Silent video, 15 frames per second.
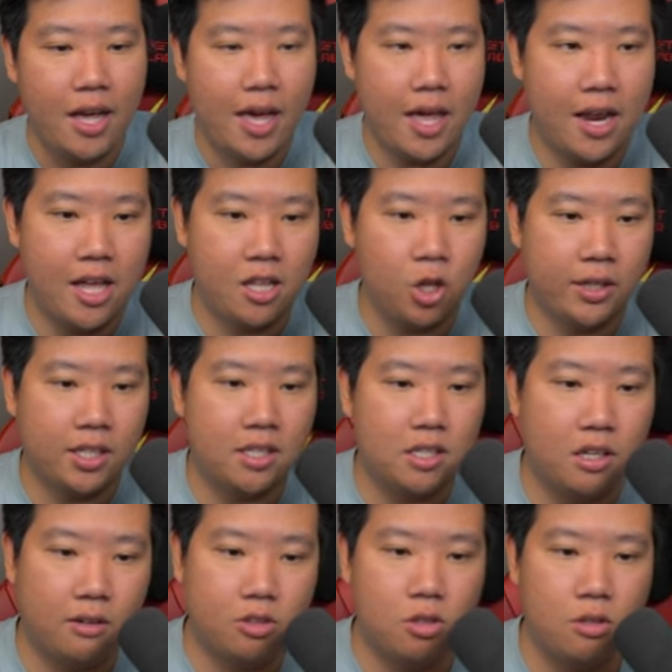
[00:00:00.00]
and then you can,
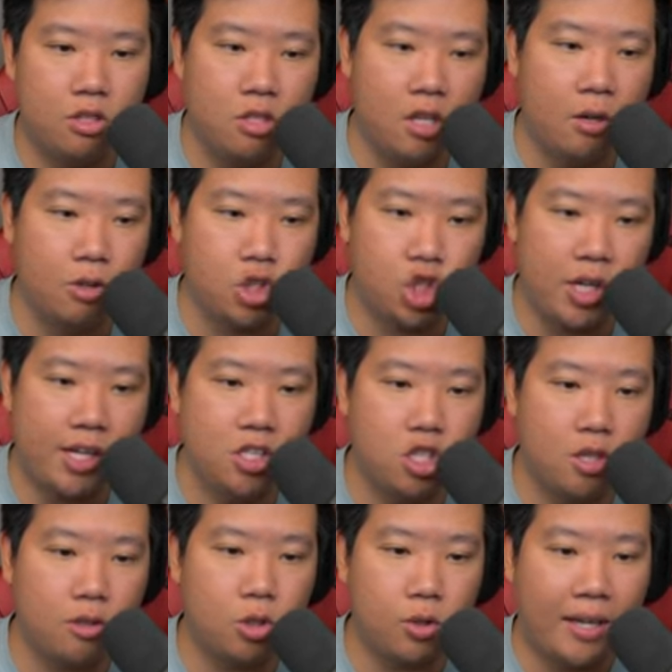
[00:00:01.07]
you know, change
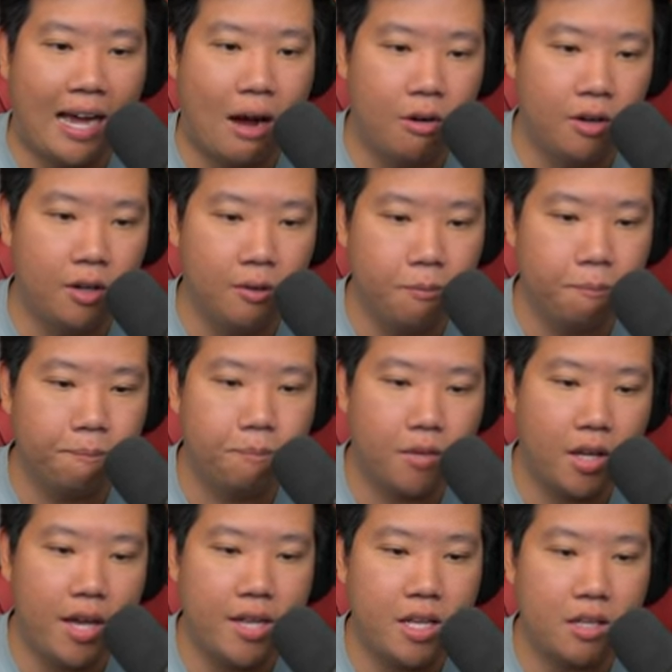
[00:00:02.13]
to counter
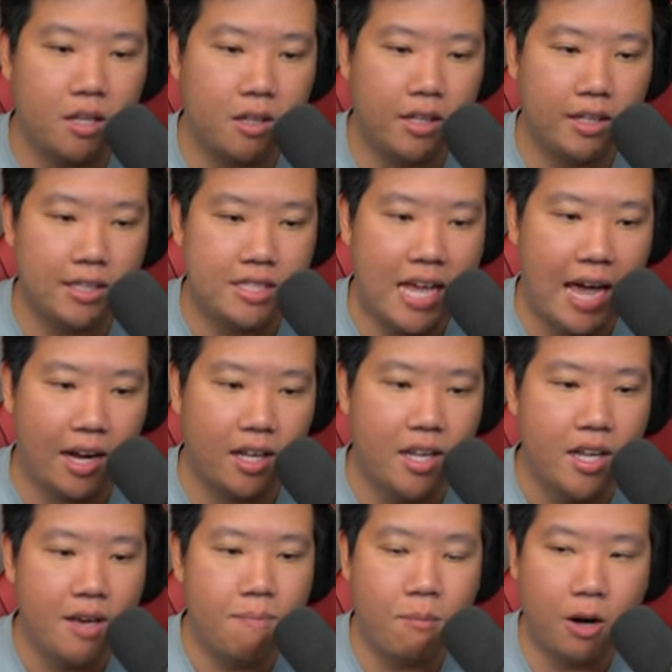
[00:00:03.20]
and then click attack.
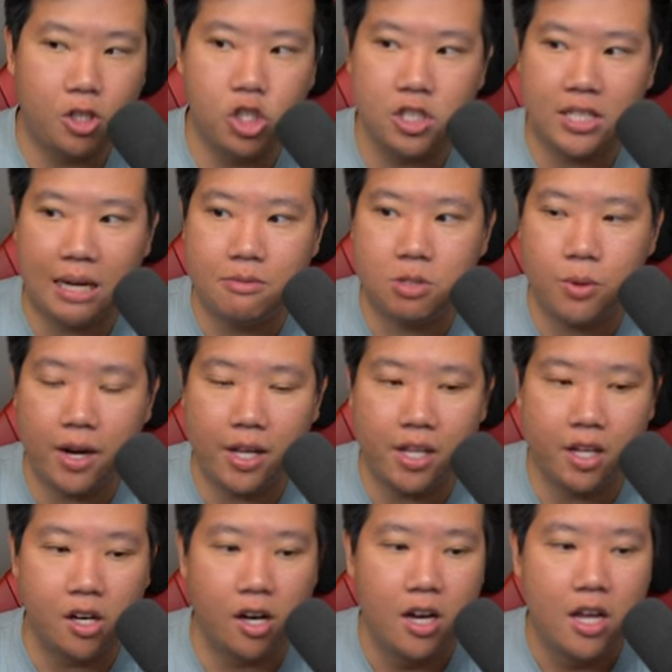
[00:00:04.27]
Marching time is right
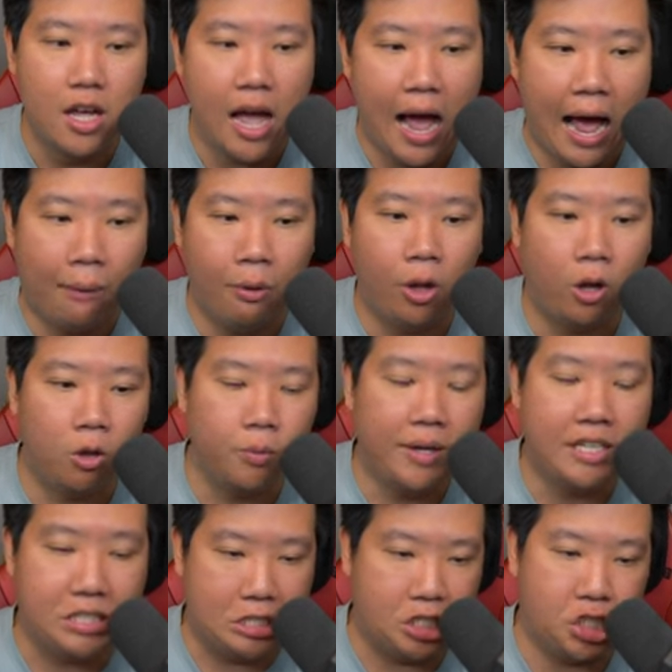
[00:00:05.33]
here. I would
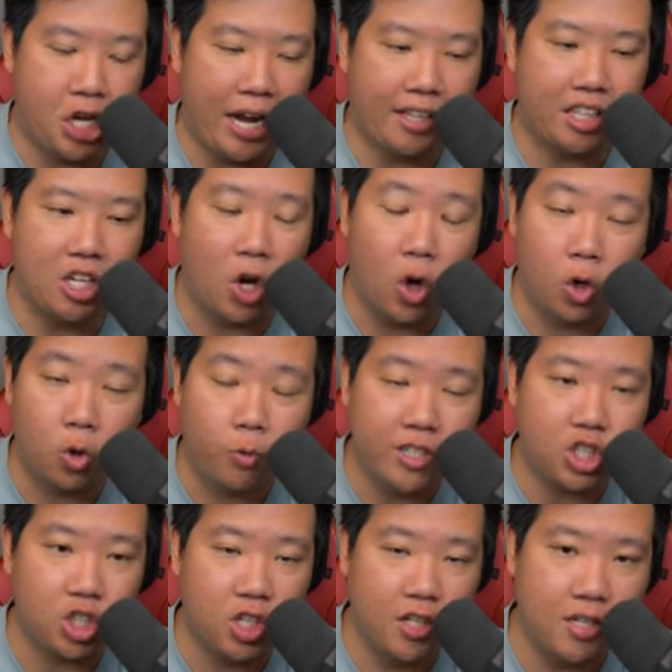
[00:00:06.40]
always check the auto
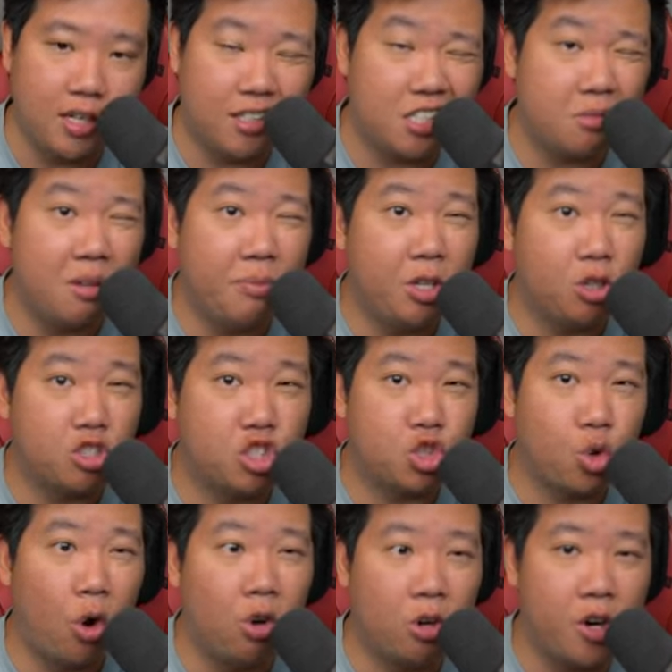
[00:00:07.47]
return unless maybe you're
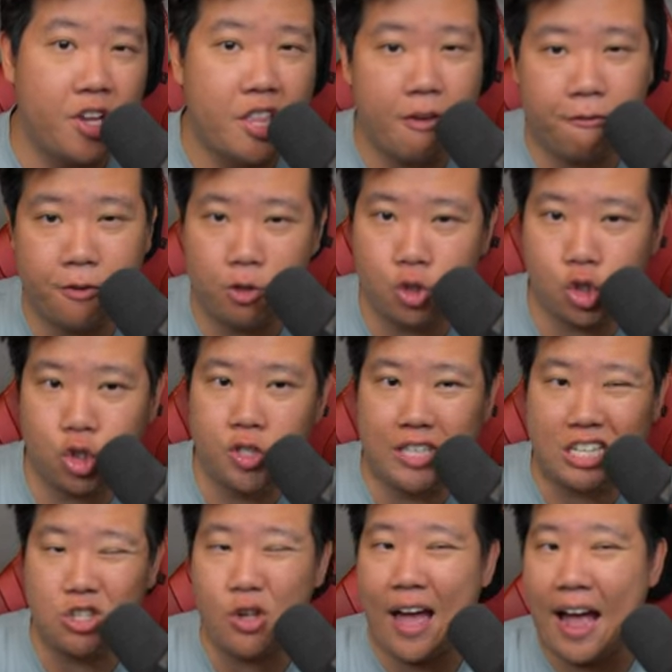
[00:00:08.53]
stronger in the future
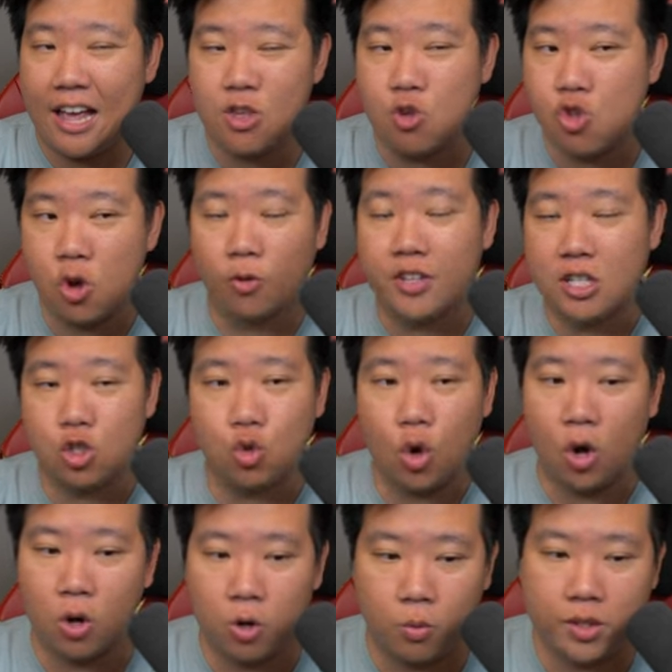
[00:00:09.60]
that you don't need to
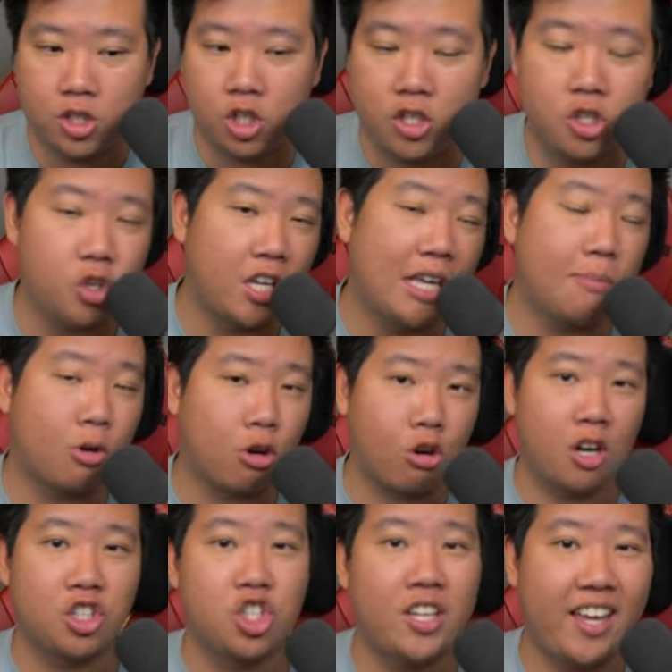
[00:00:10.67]
auto return. You keep
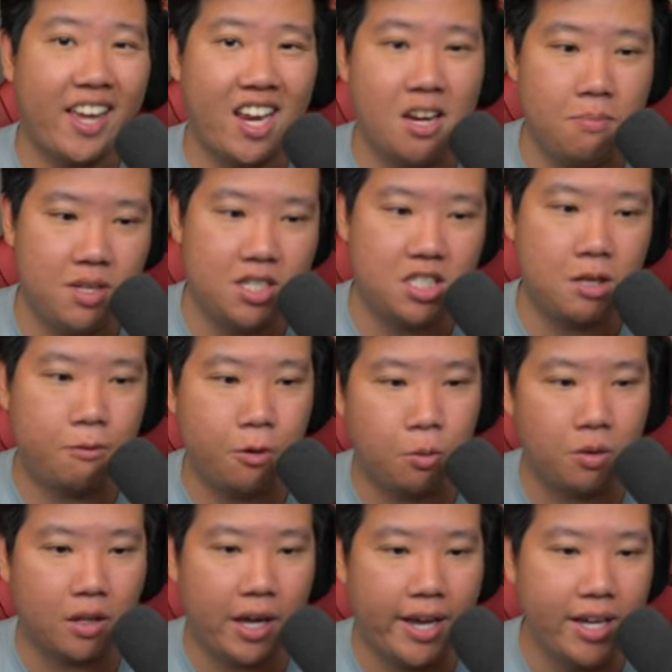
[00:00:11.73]
crushing enemies if you
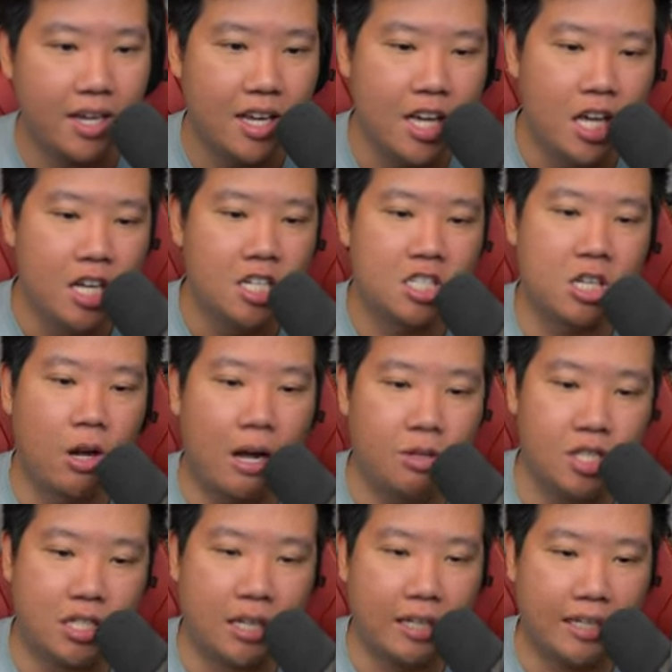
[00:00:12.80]
would like. So I'll
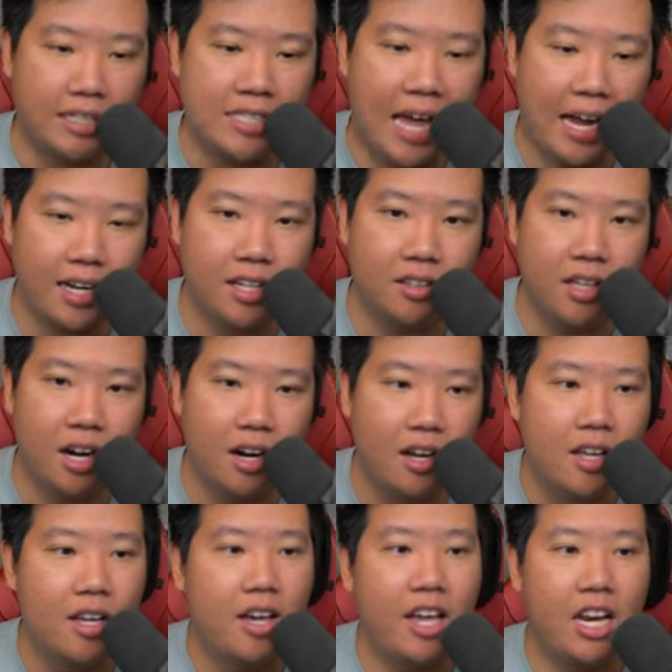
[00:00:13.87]
just click attack in there,
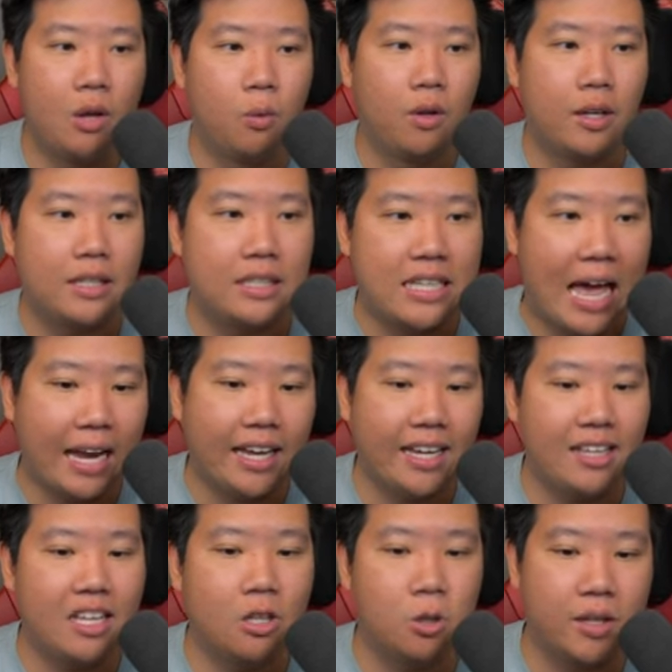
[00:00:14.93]
and it will attack
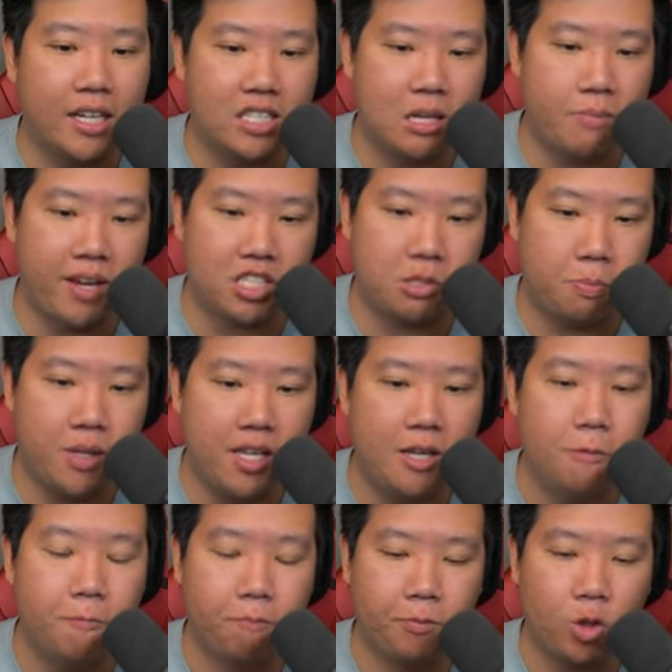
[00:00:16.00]
it, and you'll get some
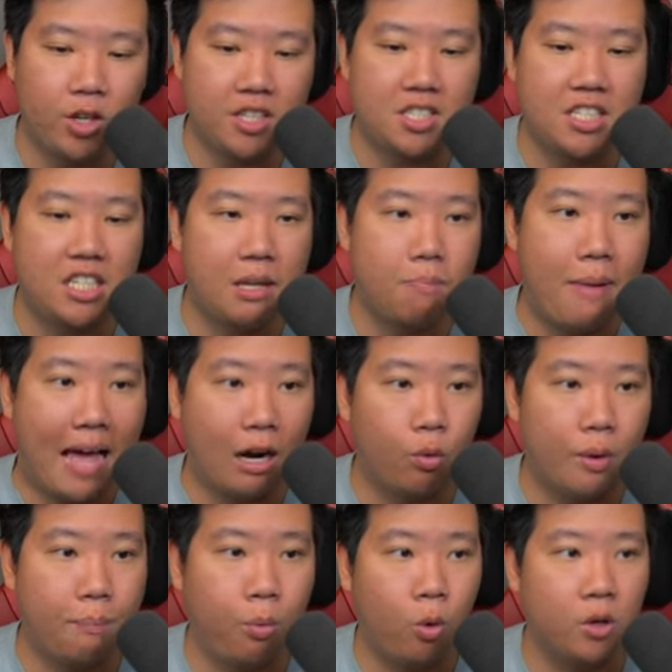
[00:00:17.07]
XP. You can see the battle
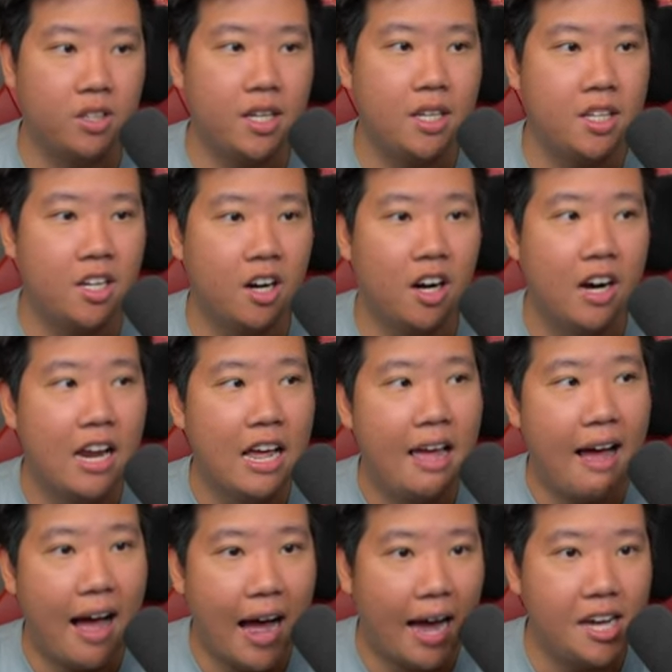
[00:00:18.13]
report in here.
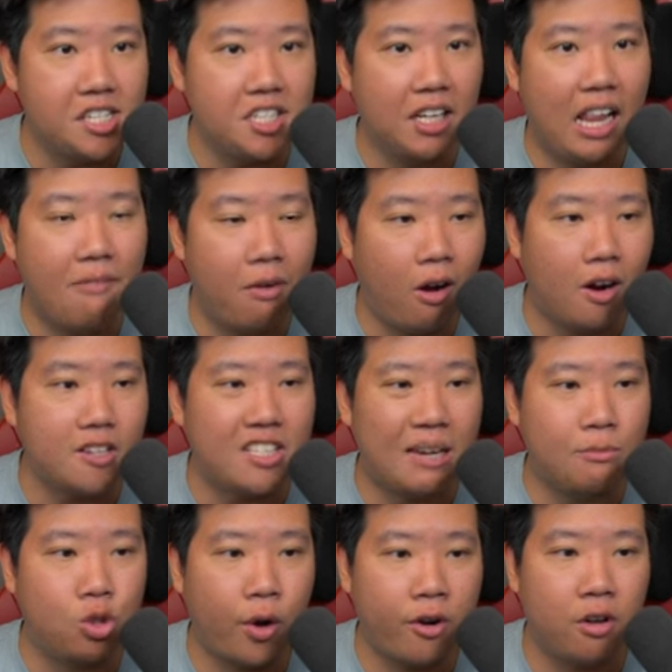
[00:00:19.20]
I still have a hard
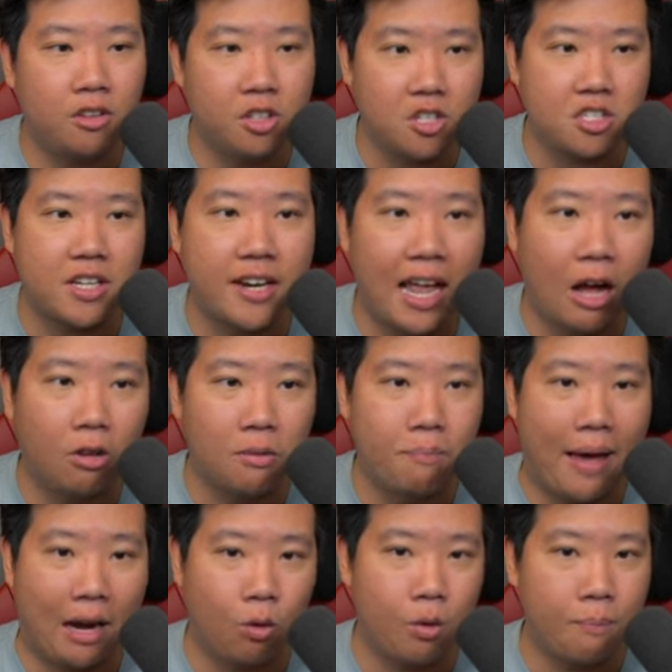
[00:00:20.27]
time trying to understand how the
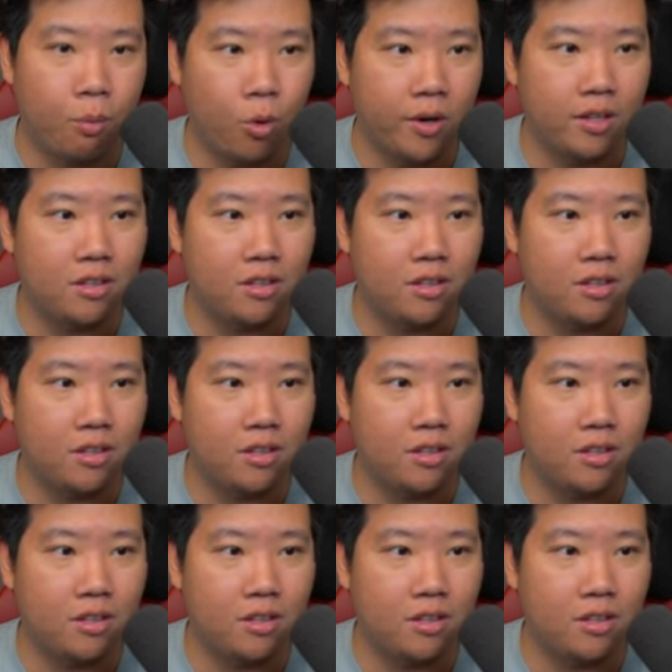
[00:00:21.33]
battle report